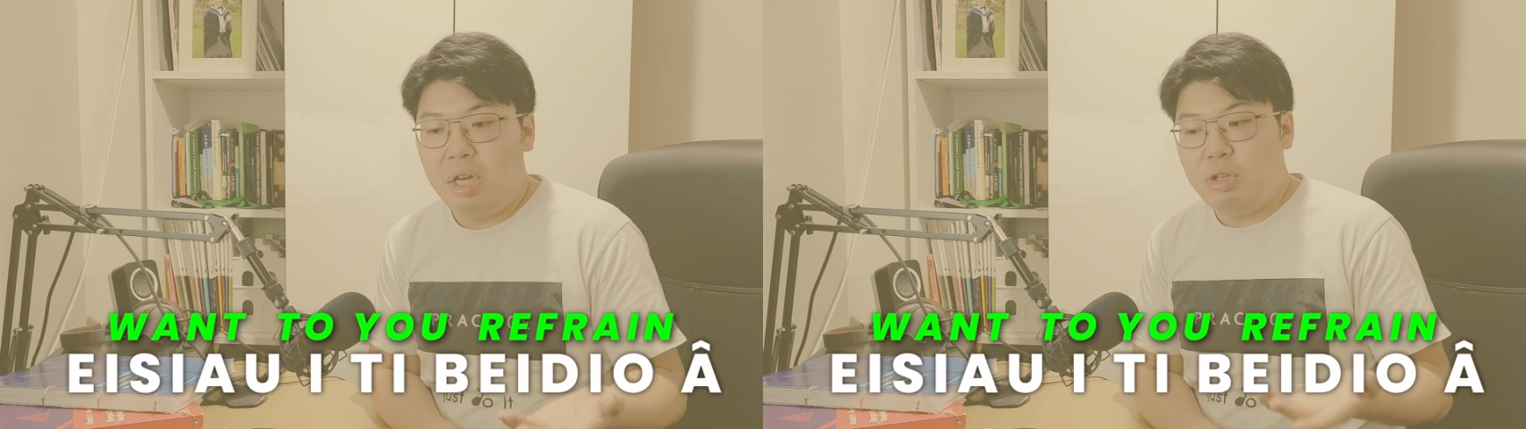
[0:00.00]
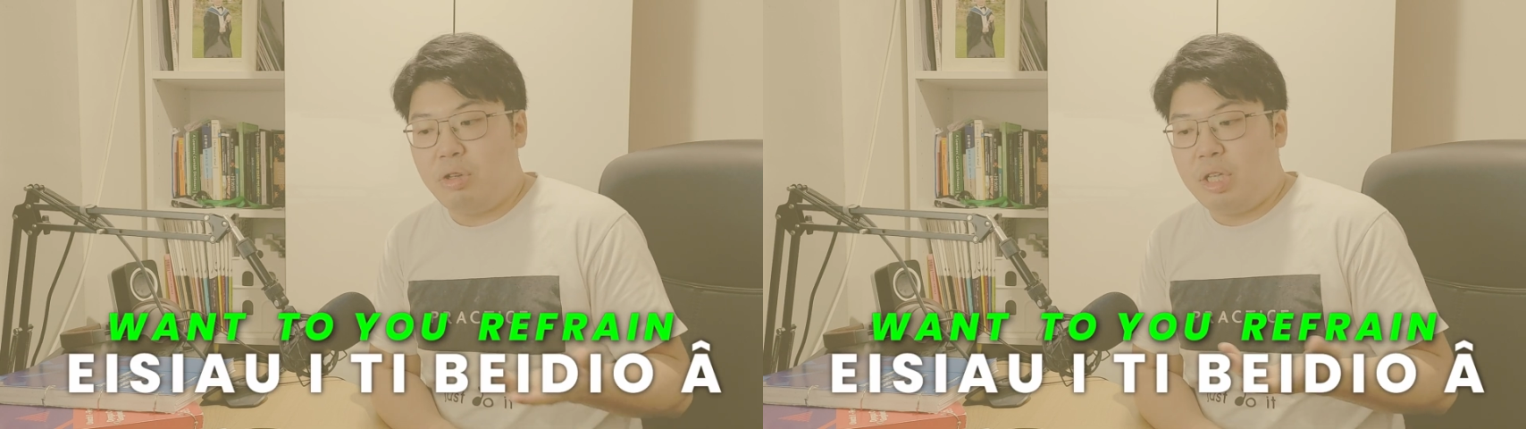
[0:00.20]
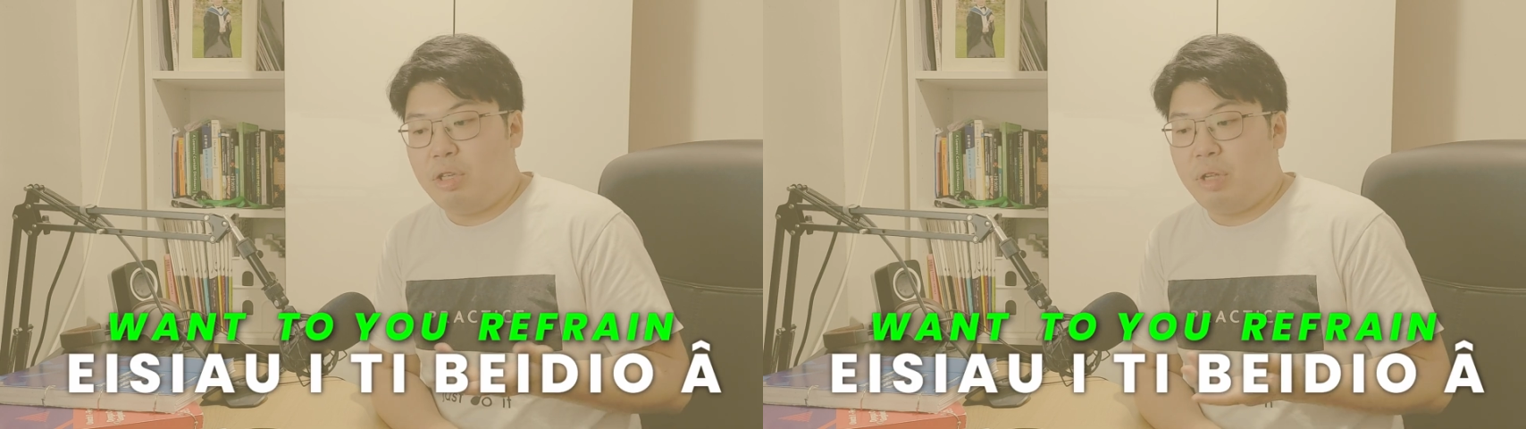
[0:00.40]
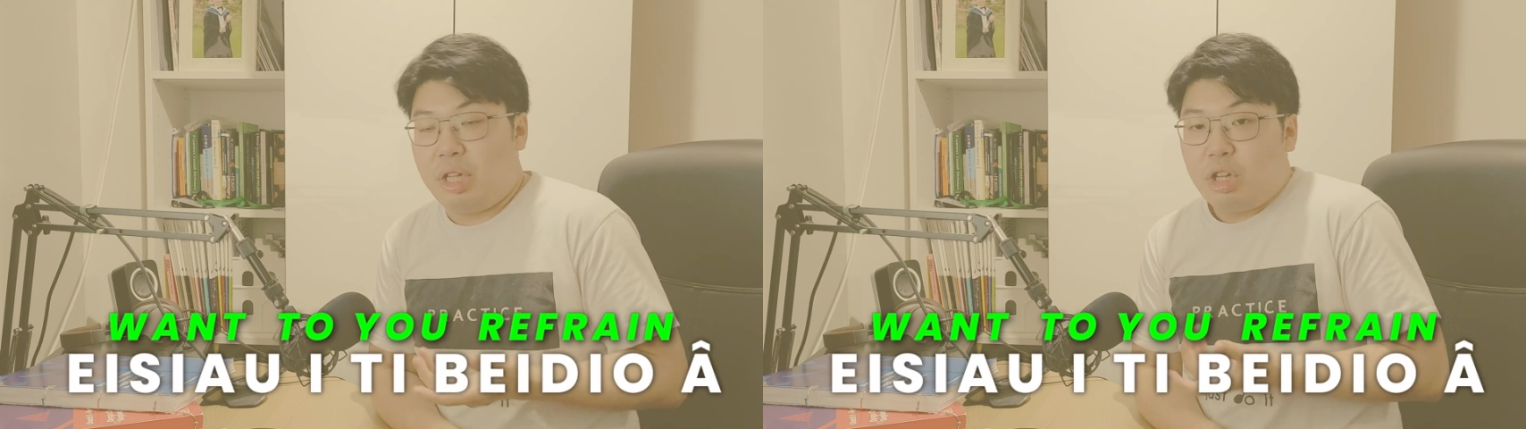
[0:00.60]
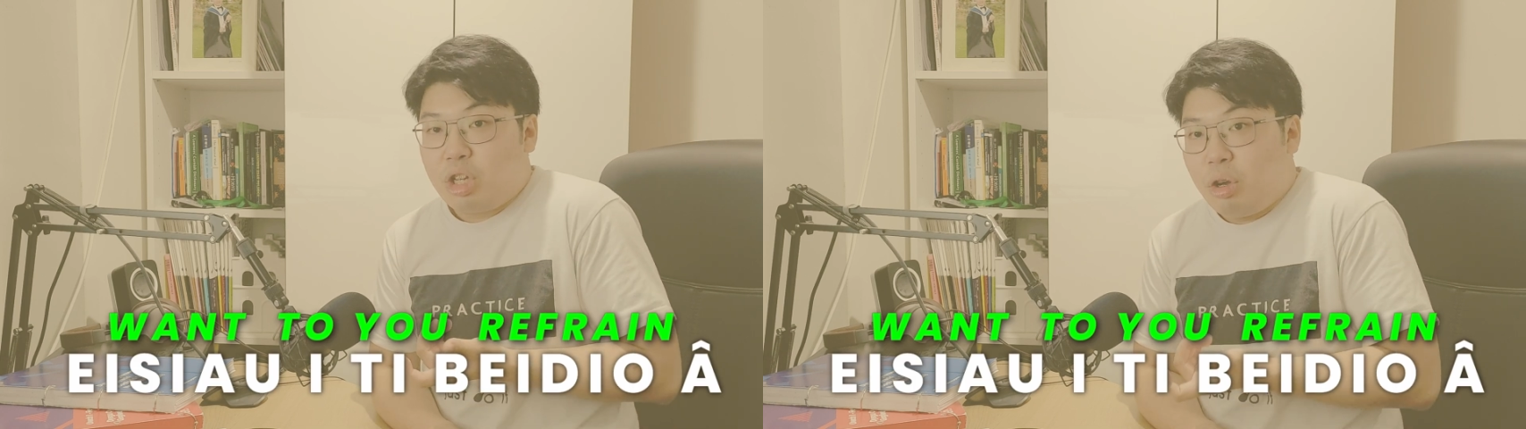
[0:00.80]
you need to
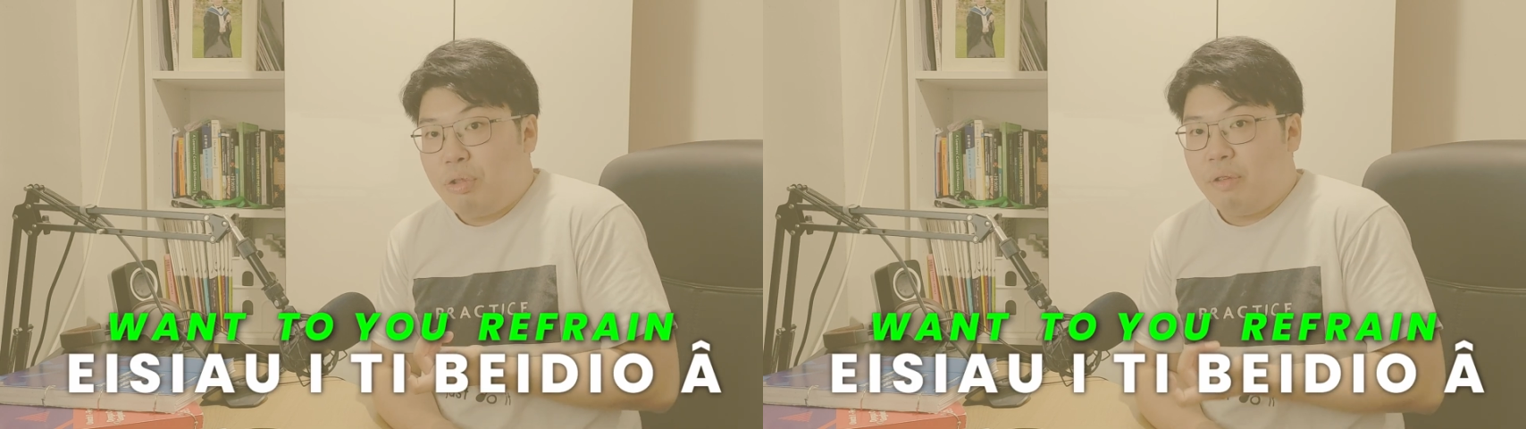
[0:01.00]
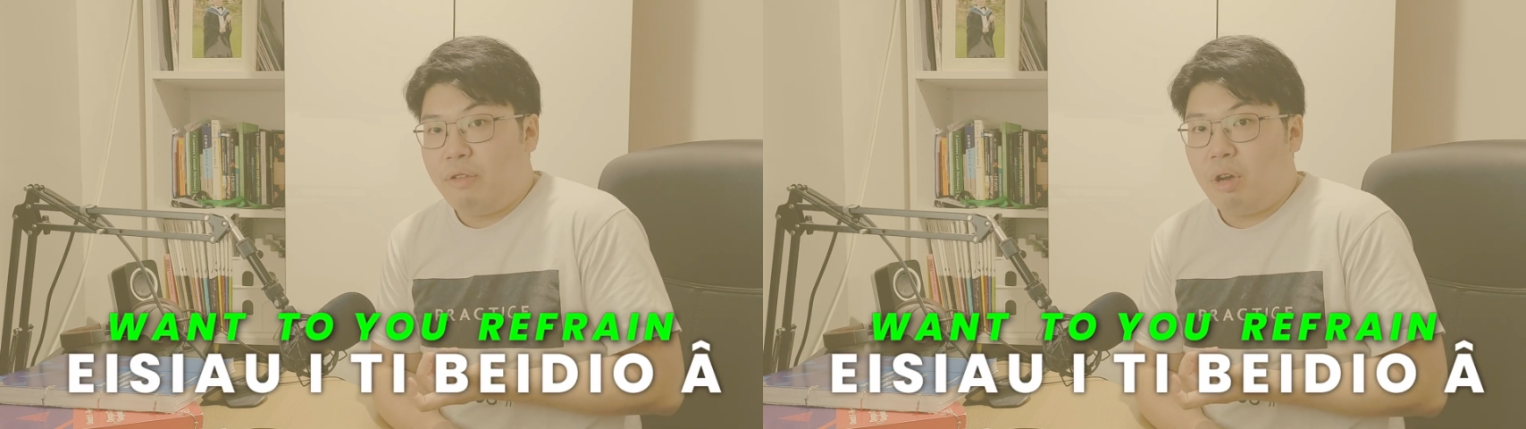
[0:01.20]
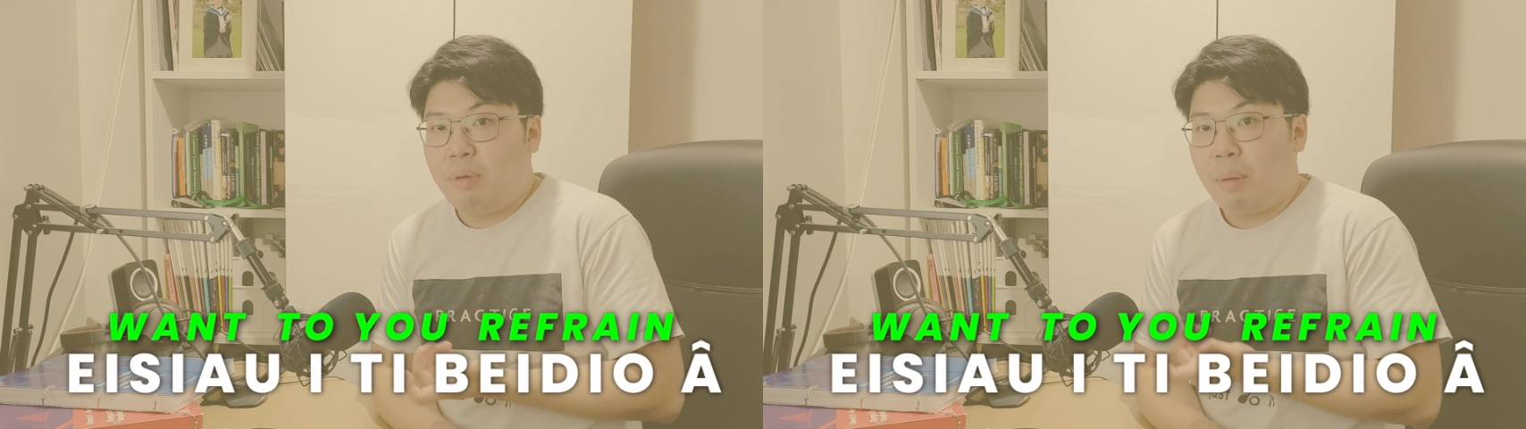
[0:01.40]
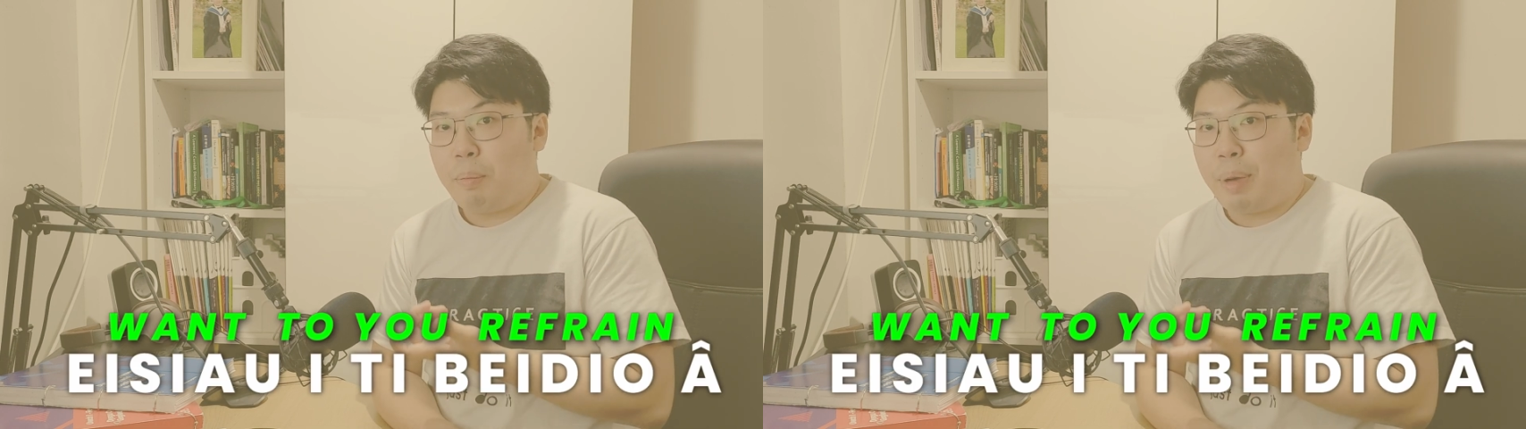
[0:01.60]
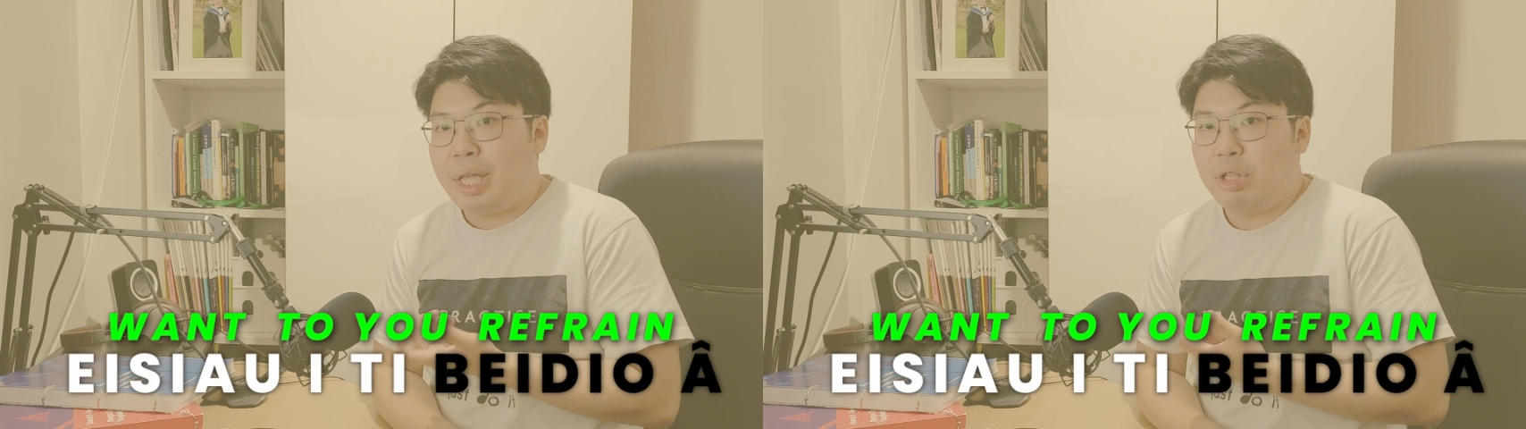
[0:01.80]
insert the verb
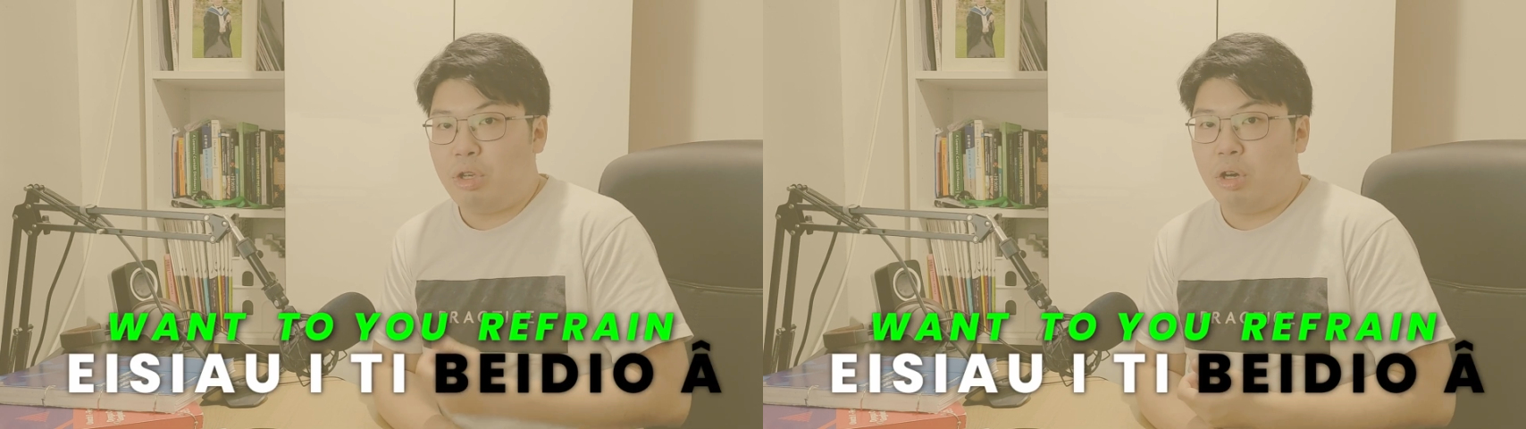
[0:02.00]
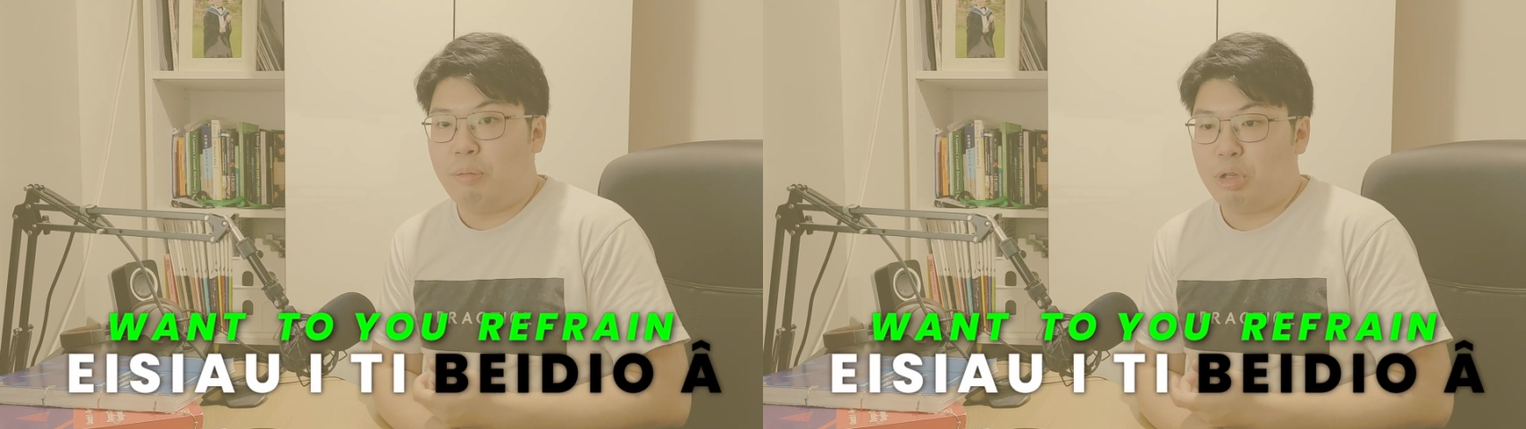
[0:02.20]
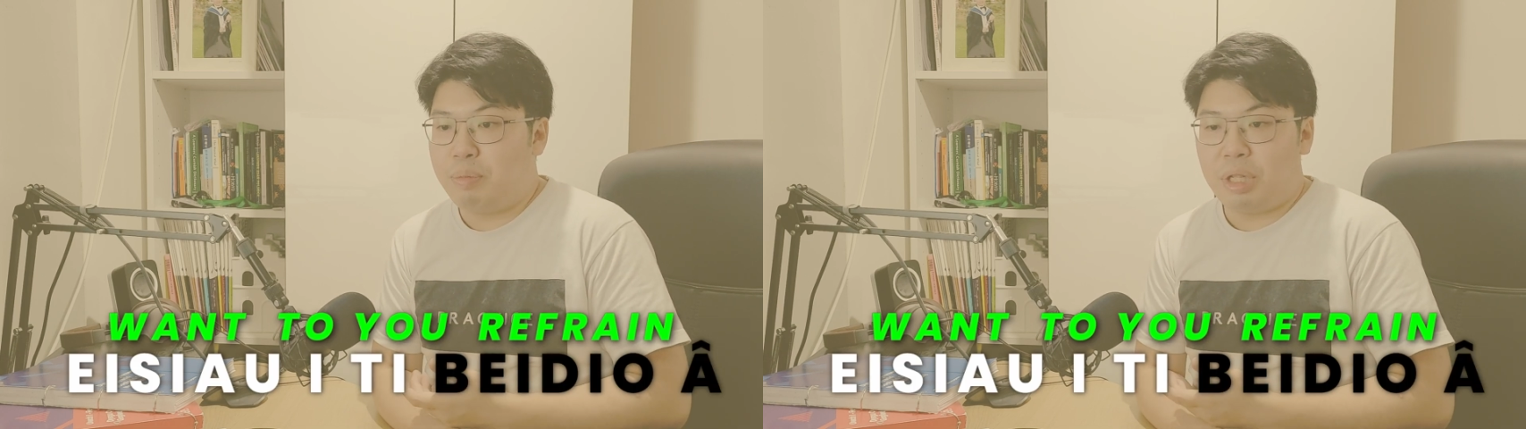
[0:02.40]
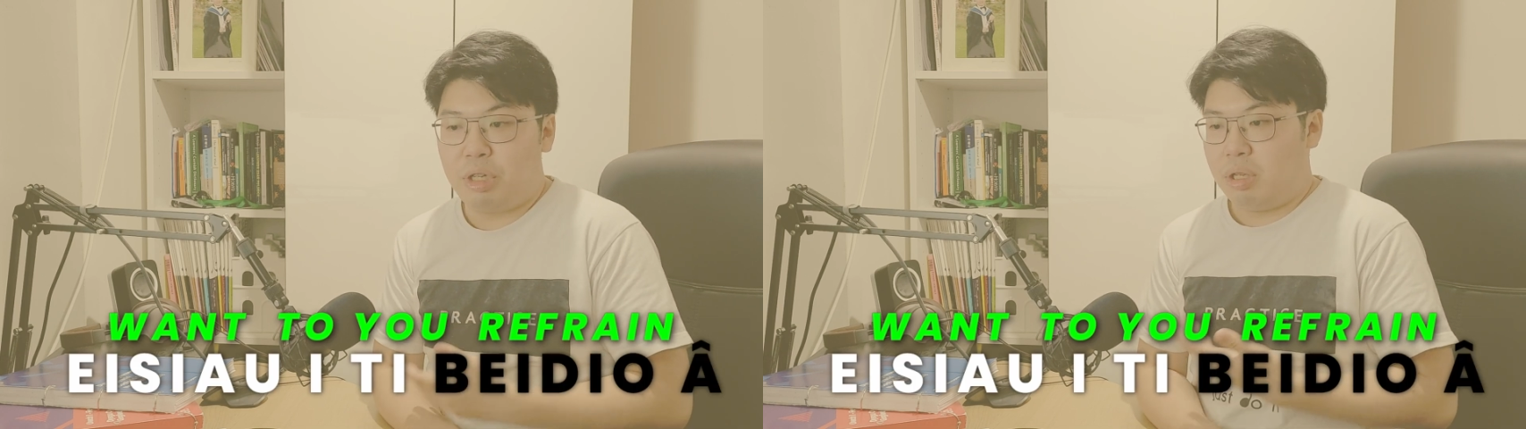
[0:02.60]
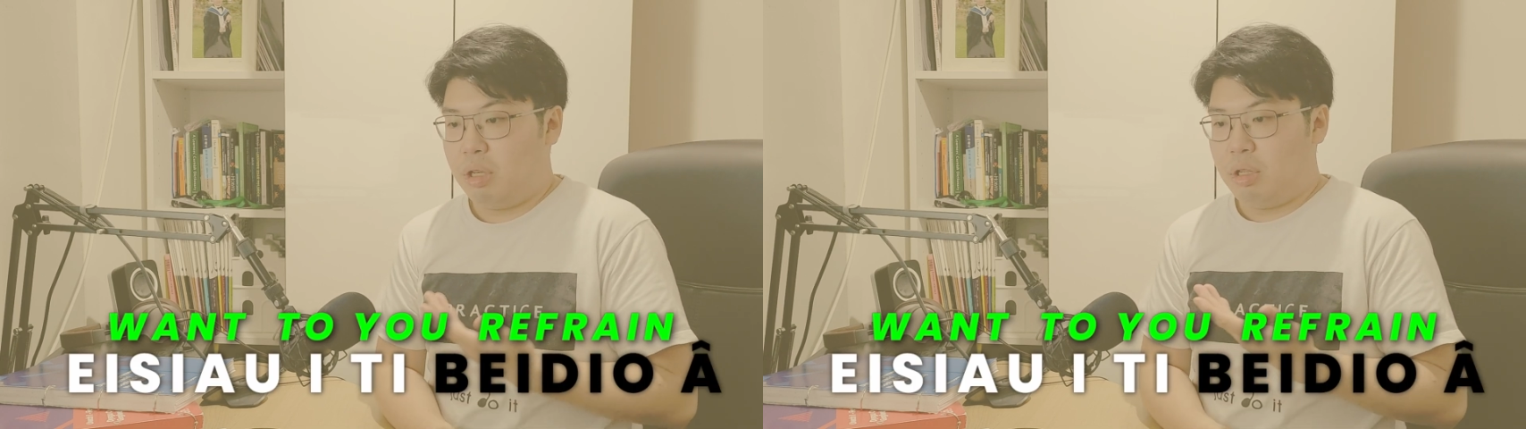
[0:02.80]
peidio, which means